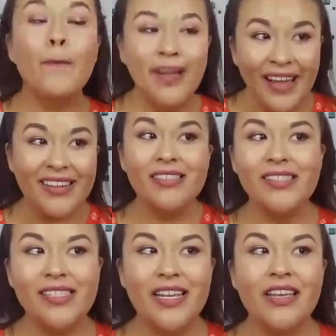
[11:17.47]

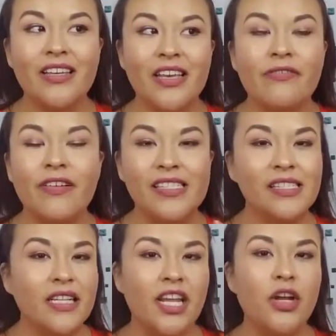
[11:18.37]
But if I
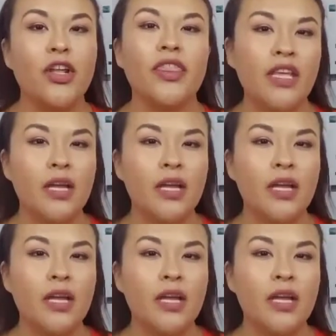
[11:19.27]
sit here and